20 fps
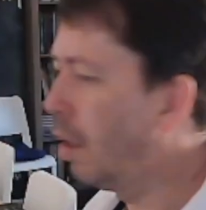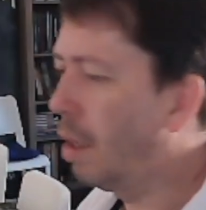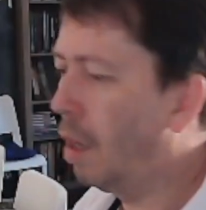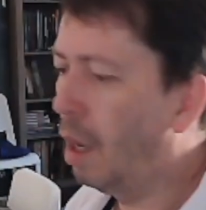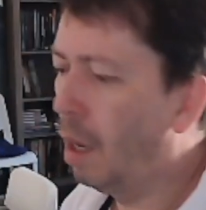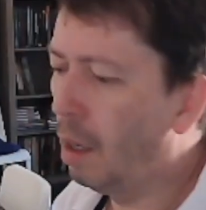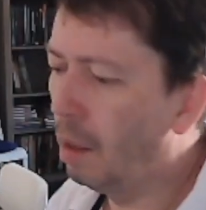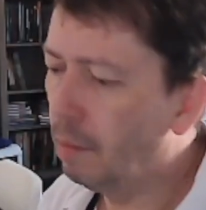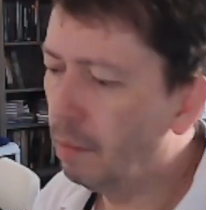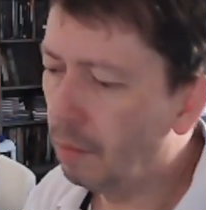
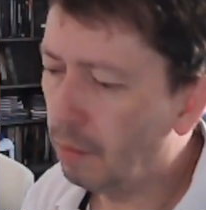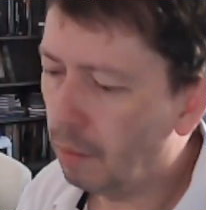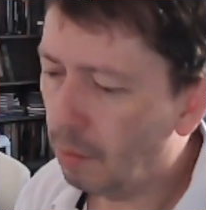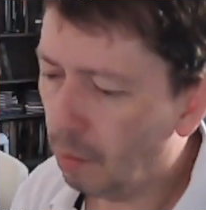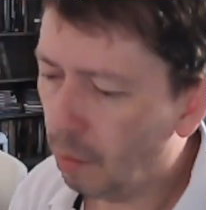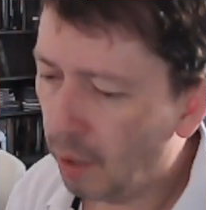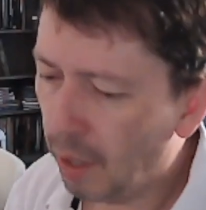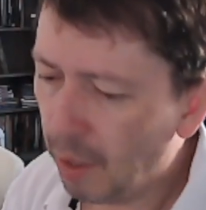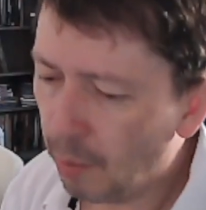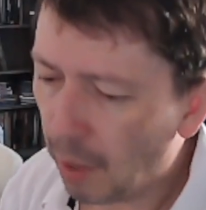
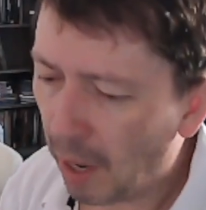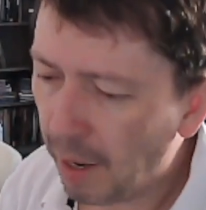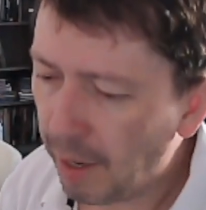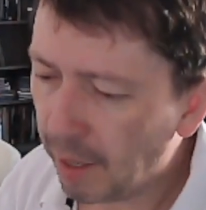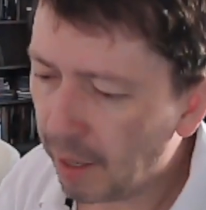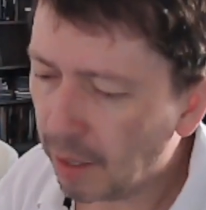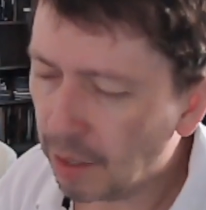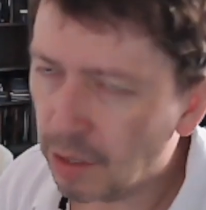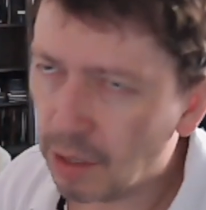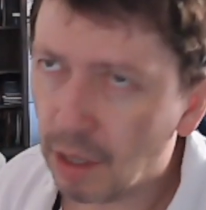we're
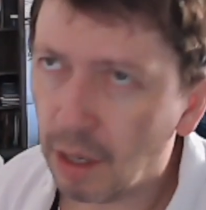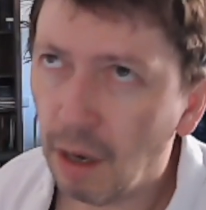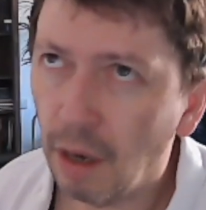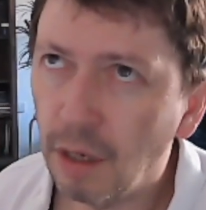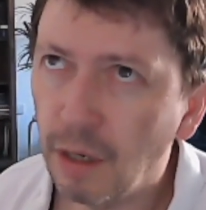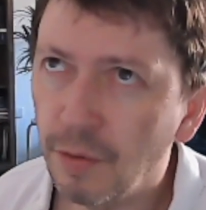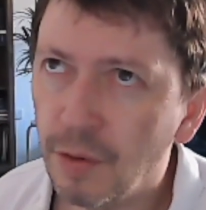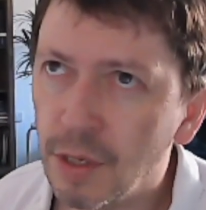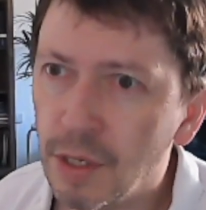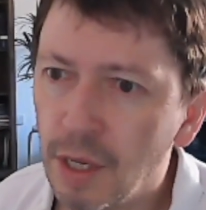heading into kind
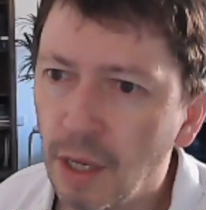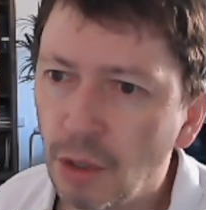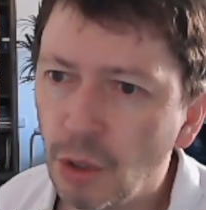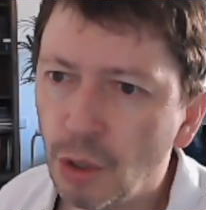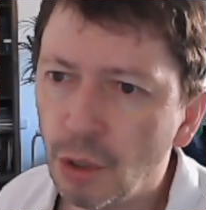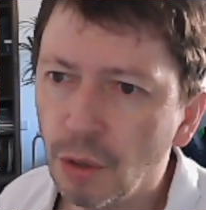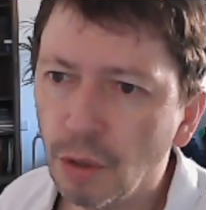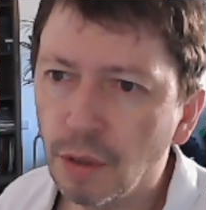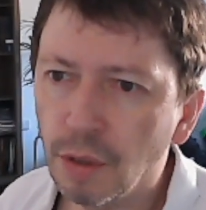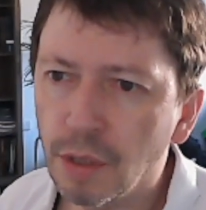of
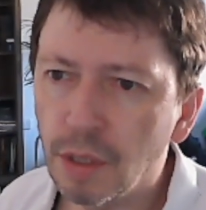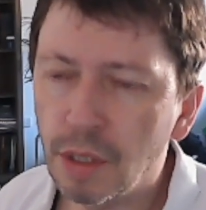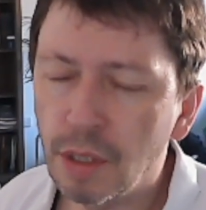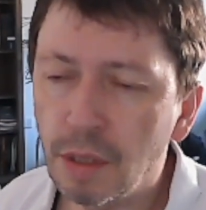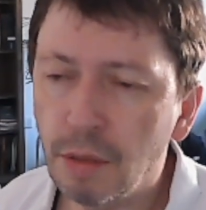essentials